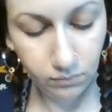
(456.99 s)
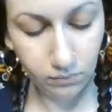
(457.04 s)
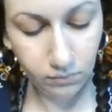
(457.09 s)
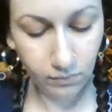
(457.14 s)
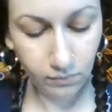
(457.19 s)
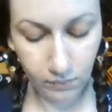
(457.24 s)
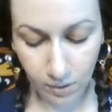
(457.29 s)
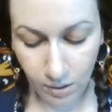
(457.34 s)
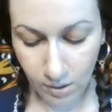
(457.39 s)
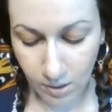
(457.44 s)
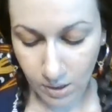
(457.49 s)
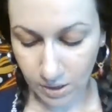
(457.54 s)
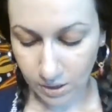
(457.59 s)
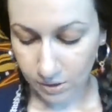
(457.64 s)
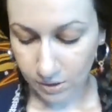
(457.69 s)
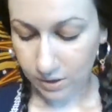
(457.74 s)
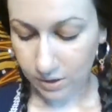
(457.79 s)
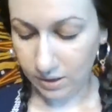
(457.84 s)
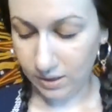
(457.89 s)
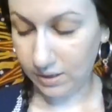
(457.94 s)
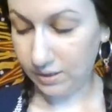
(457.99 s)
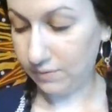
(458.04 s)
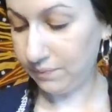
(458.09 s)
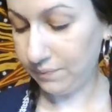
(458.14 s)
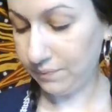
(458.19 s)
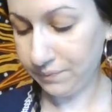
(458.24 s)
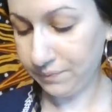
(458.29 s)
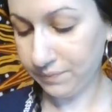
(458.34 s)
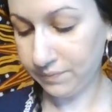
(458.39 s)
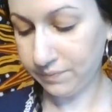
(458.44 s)
So then
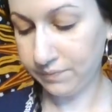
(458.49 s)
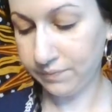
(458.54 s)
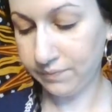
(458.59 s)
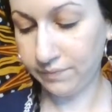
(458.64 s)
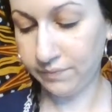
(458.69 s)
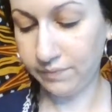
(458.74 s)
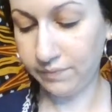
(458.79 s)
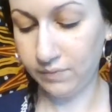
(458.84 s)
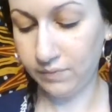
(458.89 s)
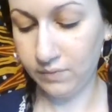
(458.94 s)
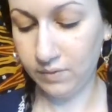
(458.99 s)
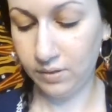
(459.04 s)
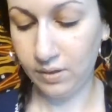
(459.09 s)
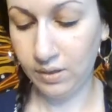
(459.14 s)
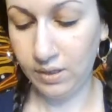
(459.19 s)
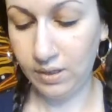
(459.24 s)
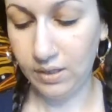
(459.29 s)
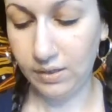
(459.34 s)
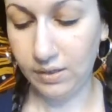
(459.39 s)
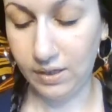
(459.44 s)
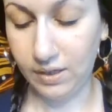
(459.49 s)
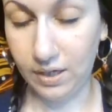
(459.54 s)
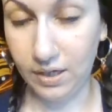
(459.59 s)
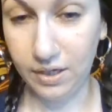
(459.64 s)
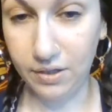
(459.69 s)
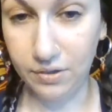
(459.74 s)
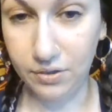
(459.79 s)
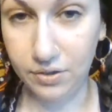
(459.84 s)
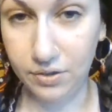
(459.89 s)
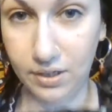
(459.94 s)
the
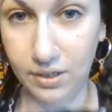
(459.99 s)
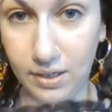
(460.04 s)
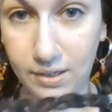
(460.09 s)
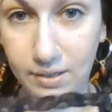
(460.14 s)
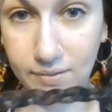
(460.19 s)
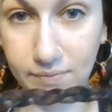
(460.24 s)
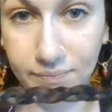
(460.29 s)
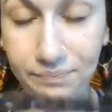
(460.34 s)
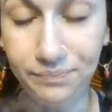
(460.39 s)
other side,